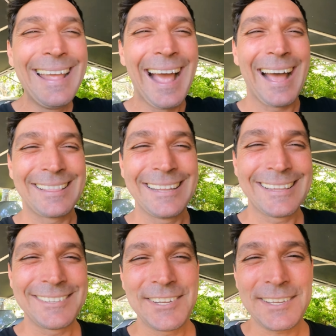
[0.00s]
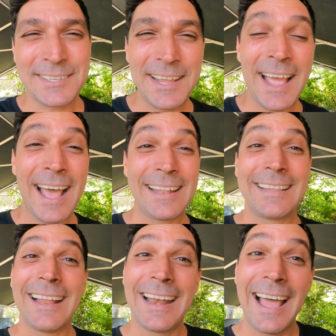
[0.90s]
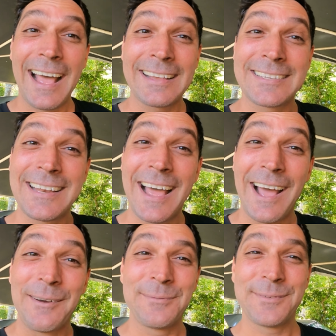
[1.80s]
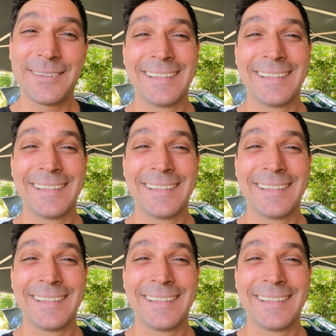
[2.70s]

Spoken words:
I think the Jetski had the last laugh.